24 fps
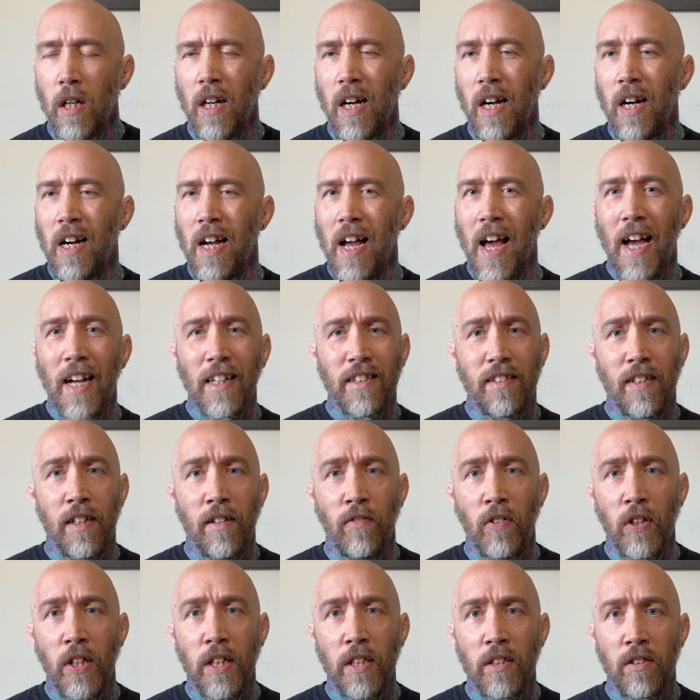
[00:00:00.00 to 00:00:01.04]

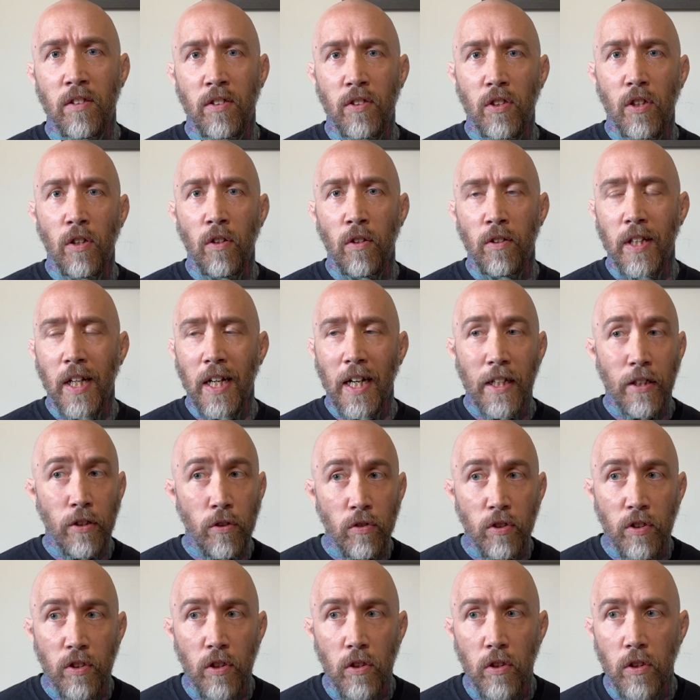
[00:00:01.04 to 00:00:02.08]
activities, that I
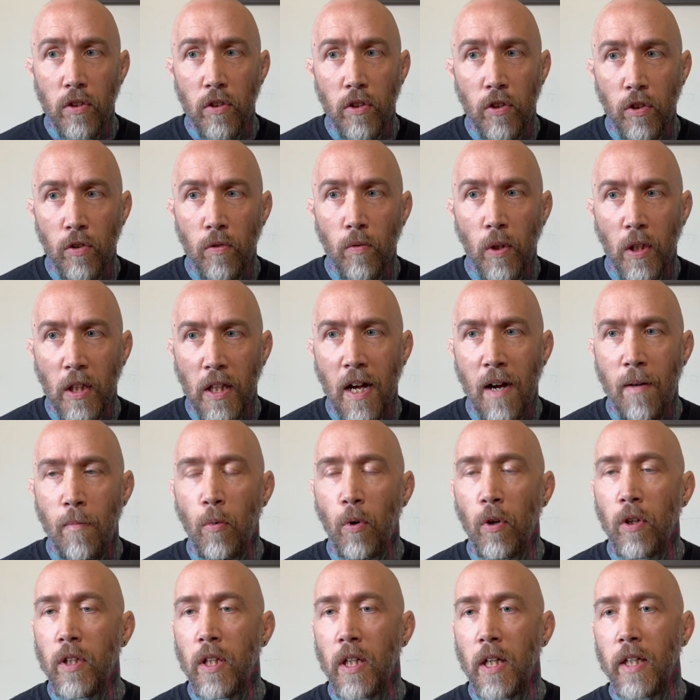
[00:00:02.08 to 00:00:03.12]
used to do a lot
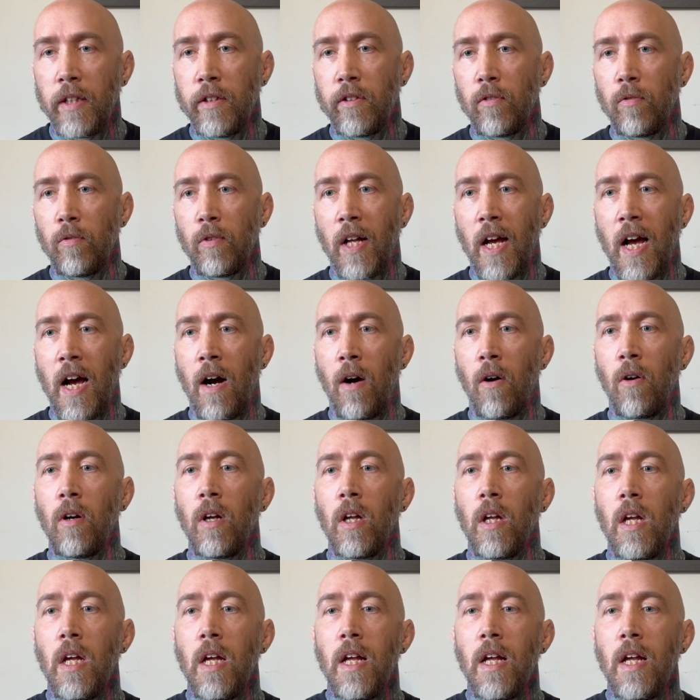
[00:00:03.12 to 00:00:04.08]
more than I do now,